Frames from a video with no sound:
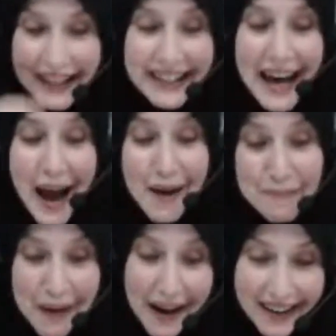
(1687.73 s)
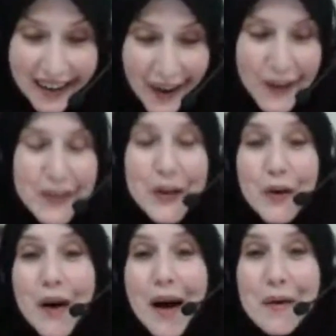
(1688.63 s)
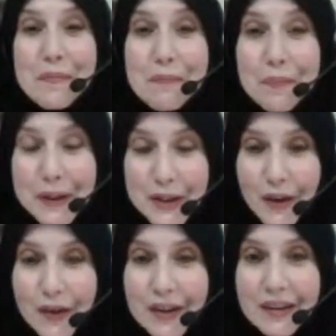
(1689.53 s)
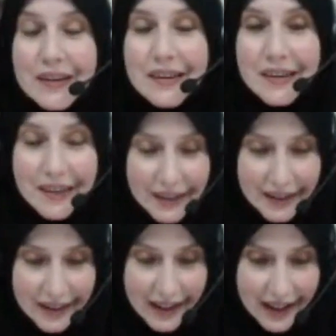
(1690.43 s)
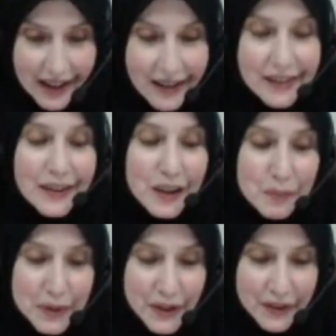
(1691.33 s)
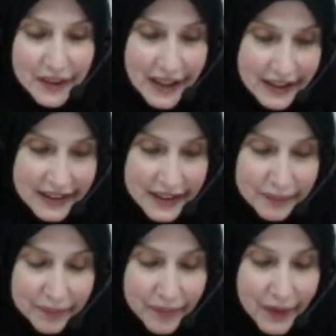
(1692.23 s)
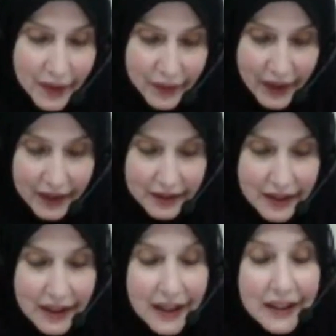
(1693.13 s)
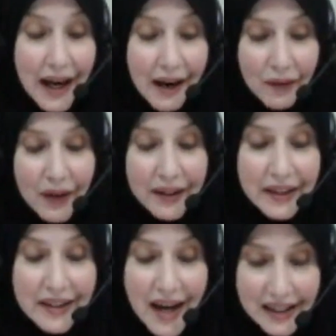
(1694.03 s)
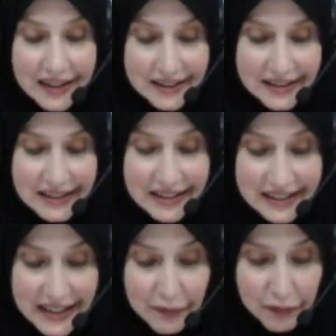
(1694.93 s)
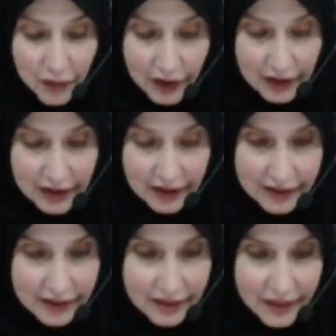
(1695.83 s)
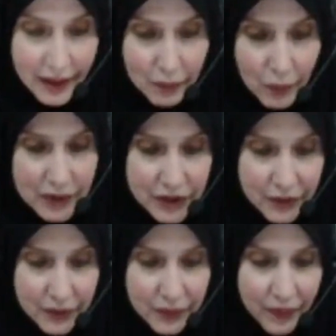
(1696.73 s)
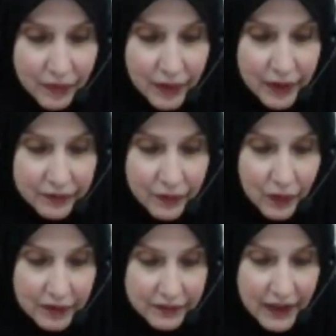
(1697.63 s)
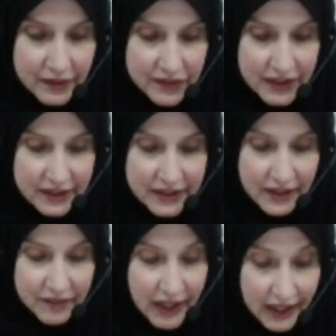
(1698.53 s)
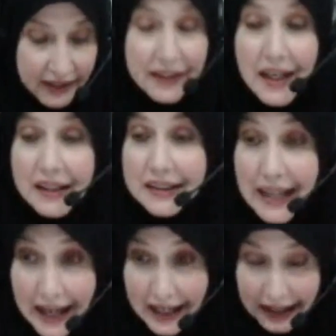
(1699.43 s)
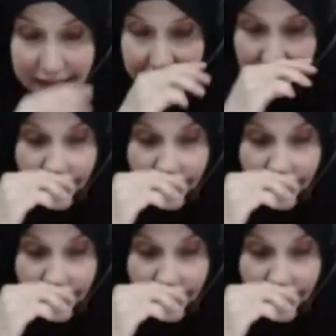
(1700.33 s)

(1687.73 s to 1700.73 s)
and Amma are your paternal uncle and paternal aunt. Okay. Now the next several. Okay, 1, 2, 3, 4, 5, 6, 7, 8. The next 8